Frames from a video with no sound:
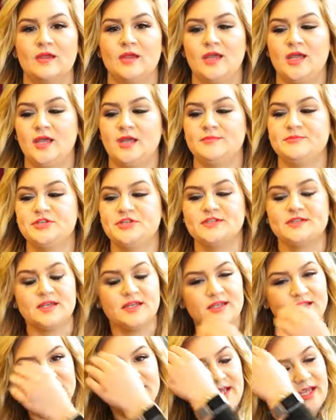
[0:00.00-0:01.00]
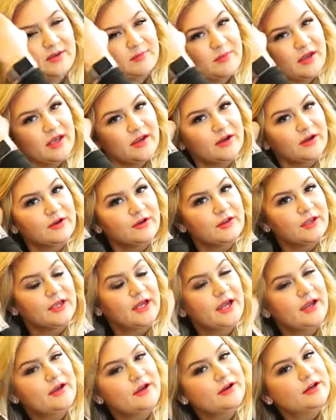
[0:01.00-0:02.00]
And I'm just gonna take my curling
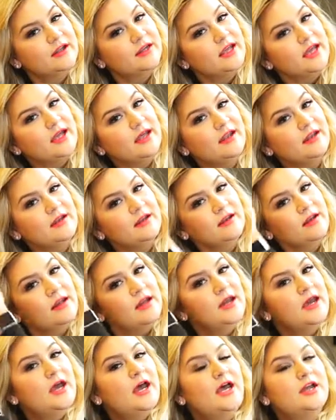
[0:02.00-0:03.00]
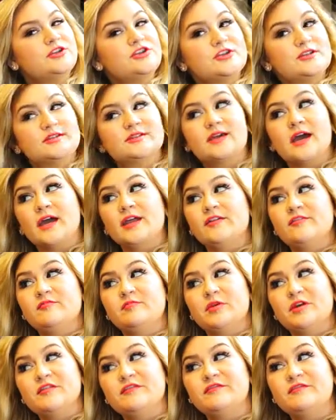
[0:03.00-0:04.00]
iron again and just kind of
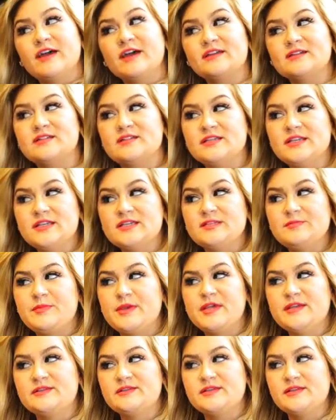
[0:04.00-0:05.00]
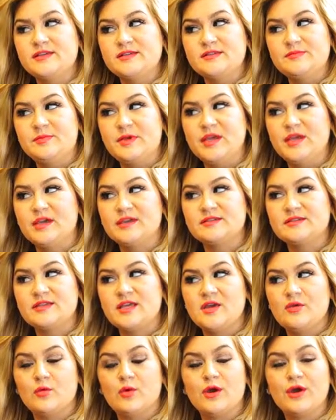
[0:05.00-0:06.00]
perfect these pieces because
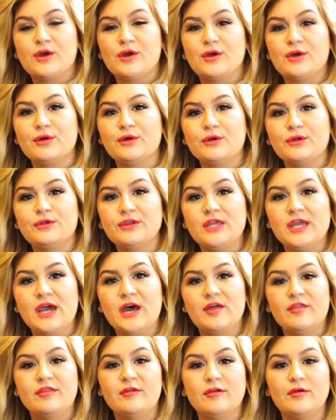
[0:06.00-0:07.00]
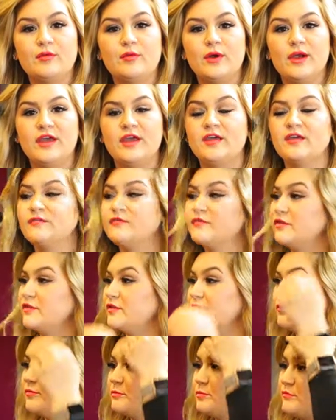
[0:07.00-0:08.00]
they were curled the other way for
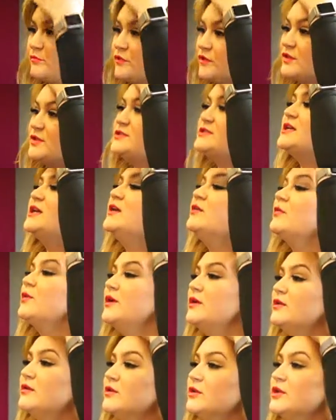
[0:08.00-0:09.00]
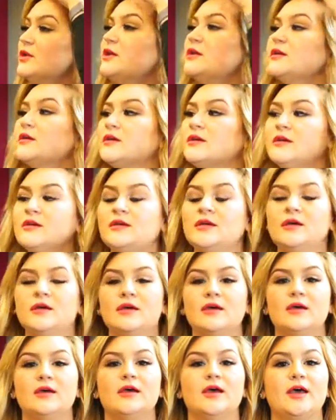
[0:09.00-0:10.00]
the, for the day one look.
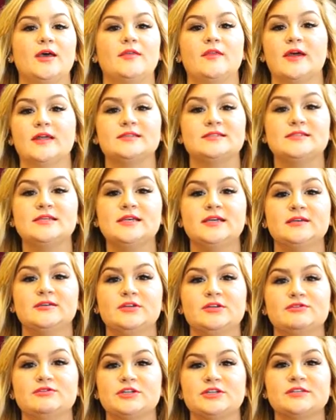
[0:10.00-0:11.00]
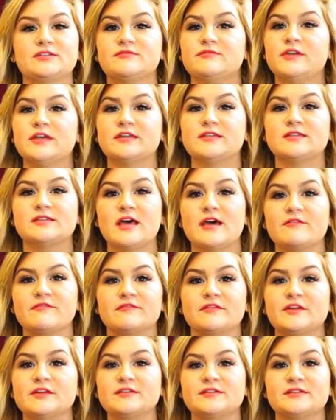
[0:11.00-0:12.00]
And that's it, you just fix that
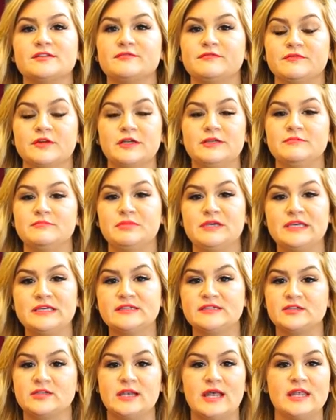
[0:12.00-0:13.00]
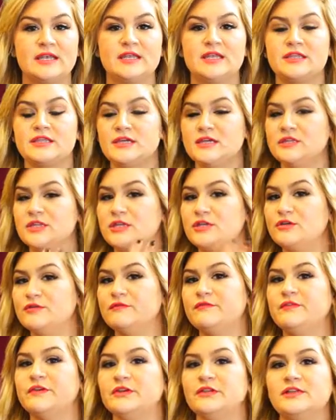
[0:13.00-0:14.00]
first front piece and anything that you
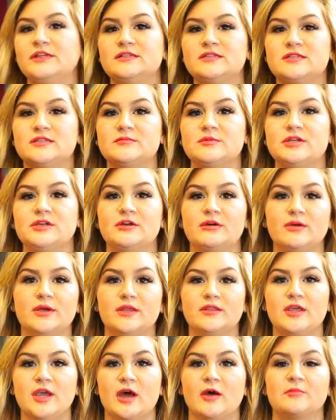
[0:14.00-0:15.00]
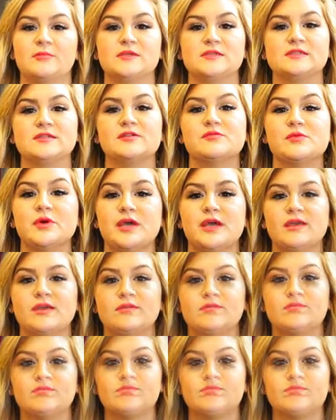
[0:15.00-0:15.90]
feel needs to be going the opposite way.